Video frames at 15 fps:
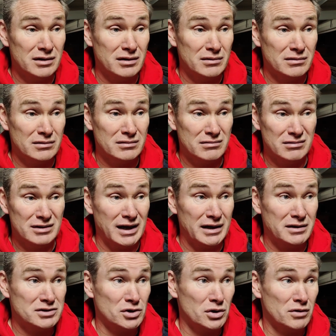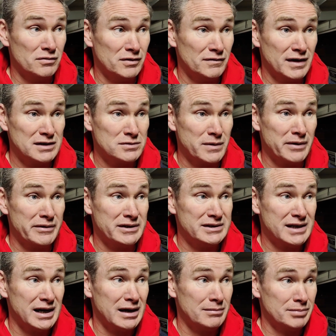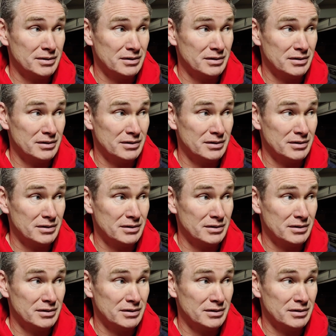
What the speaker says: a day or two if that's where it's at.